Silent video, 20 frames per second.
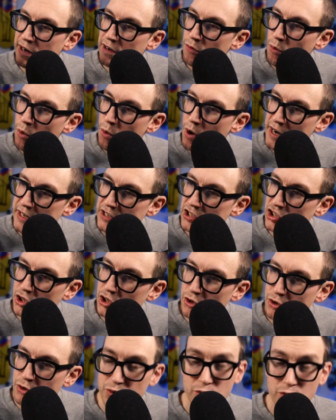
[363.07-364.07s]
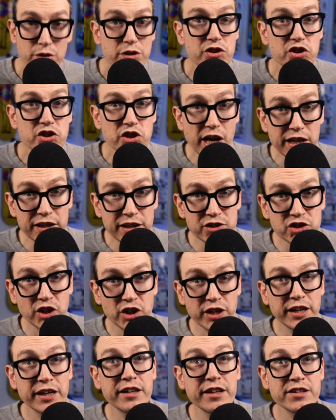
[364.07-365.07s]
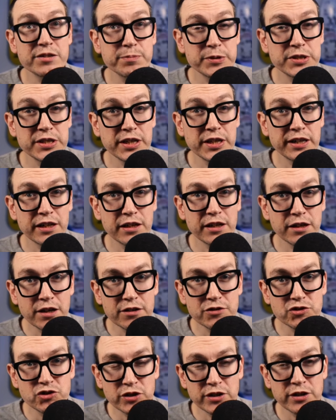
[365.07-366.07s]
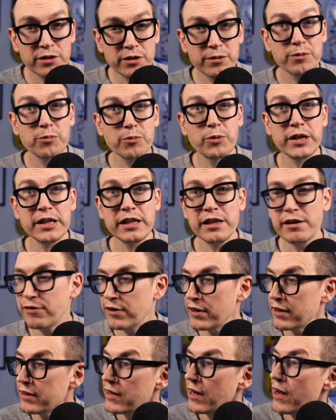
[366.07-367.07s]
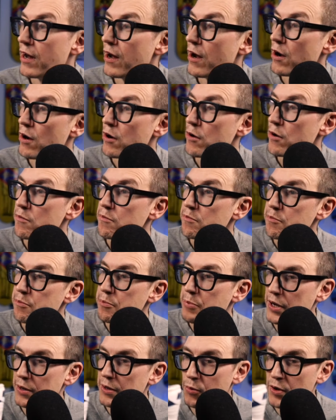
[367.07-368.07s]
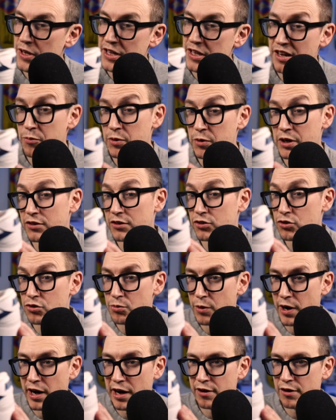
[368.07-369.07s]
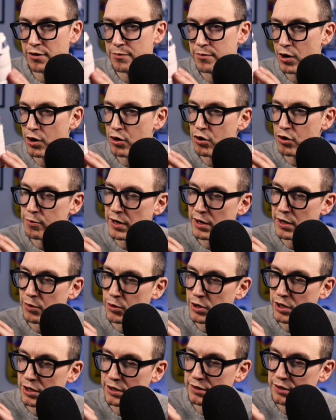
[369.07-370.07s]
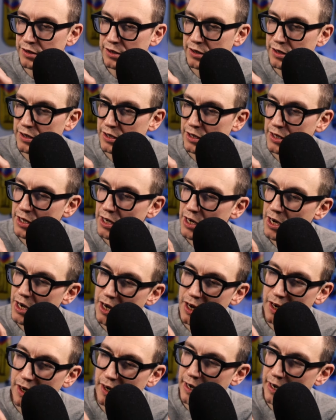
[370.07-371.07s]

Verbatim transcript: of a white shoe challenging in this particular country that we live in. But when when I do wear them, oh my word, I